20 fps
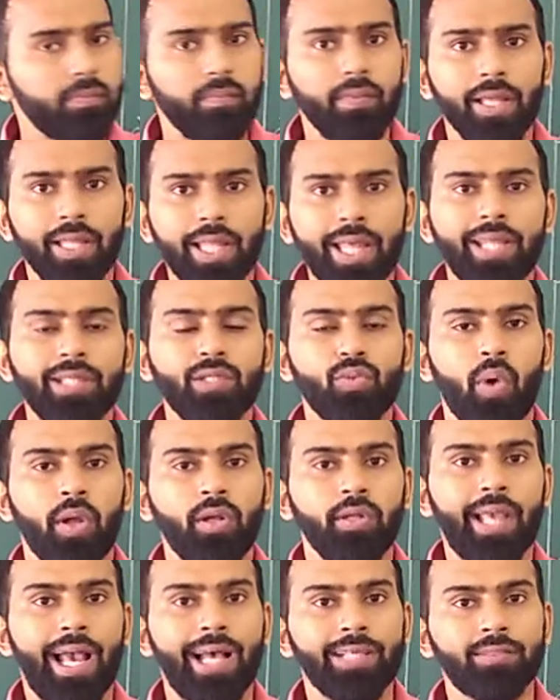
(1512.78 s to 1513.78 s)
there is
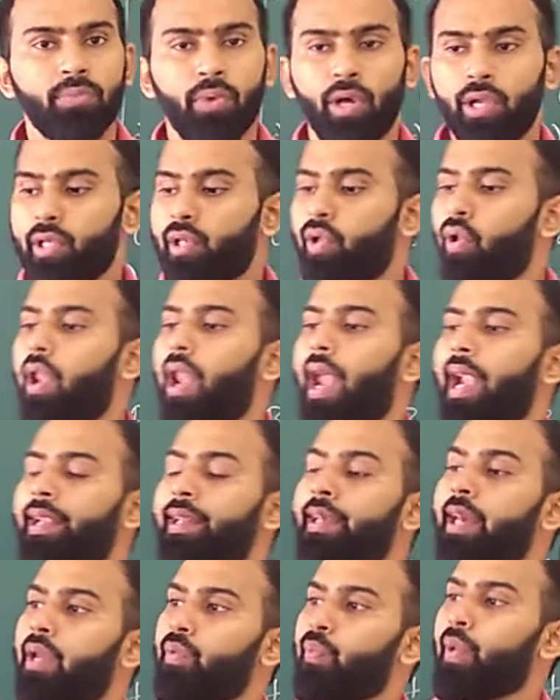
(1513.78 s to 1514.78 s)
one gas molecule and
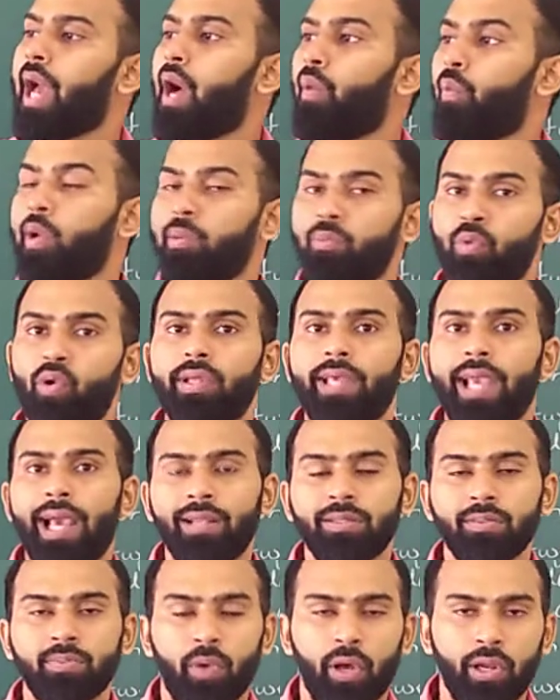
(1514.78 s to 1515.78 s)
here we have one more
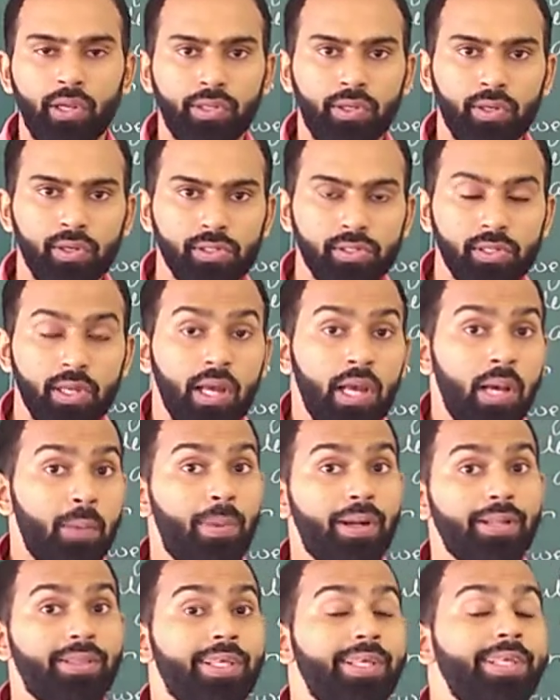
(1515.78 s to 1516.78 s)
gas molecules.
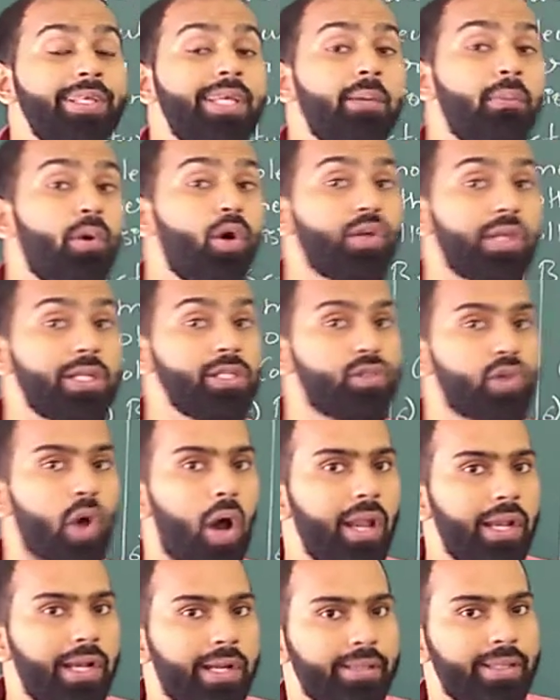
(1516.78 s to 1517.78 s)
But think about in
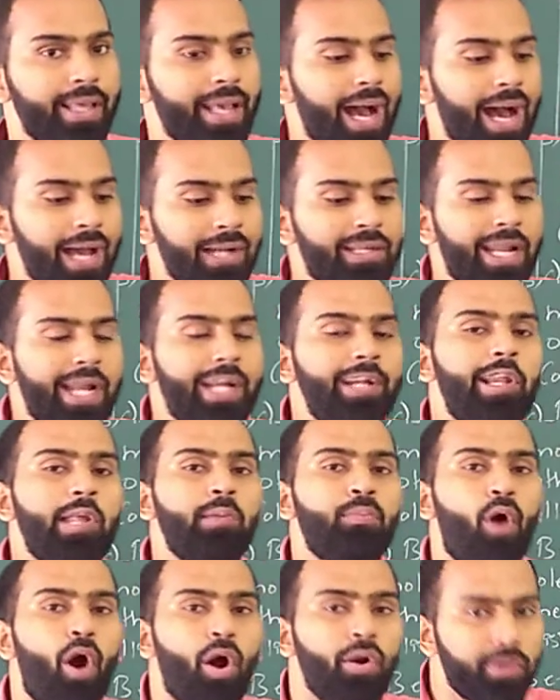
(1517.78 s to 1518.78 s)
solid, they are tightly
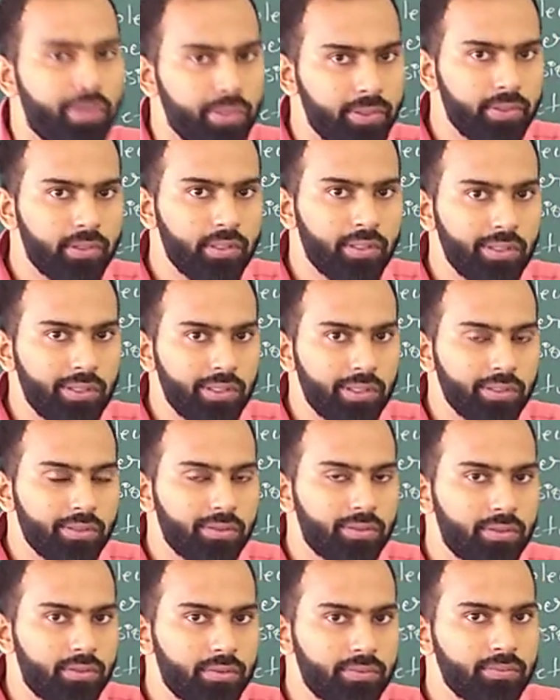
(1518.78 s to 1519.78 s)
bound.
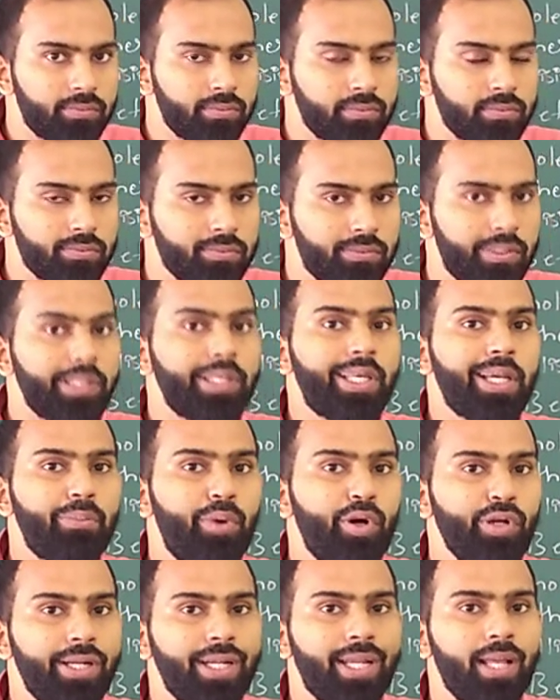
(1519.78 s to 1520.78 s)
Think
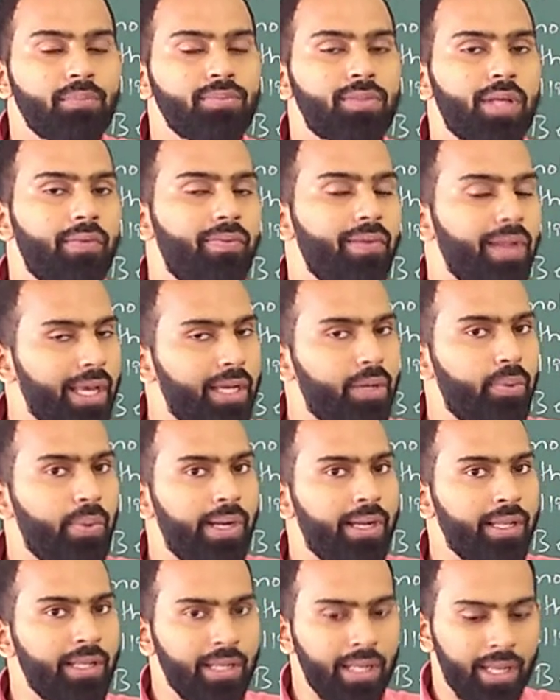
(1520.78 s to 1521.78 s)
about in terms of
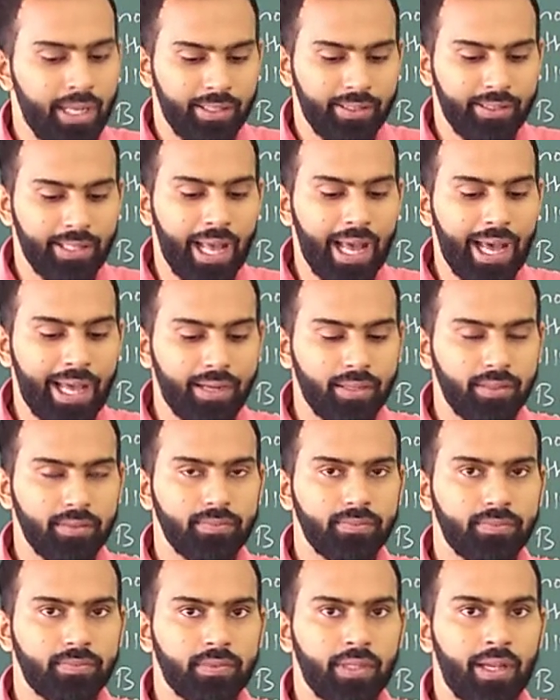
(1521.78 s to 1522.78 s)
liquid, they
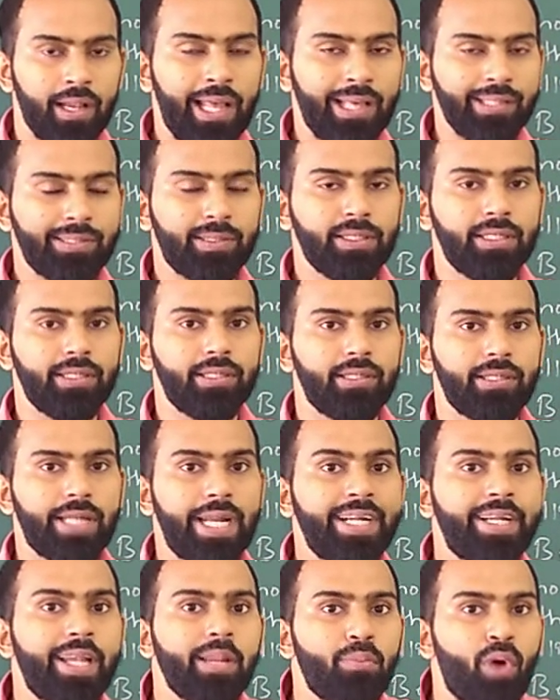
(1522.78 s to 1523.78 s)
are less
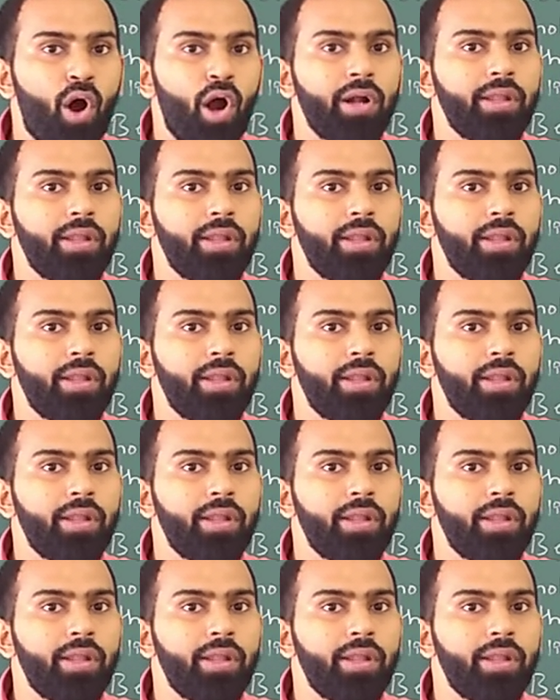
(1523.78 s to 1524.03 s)
tightly bound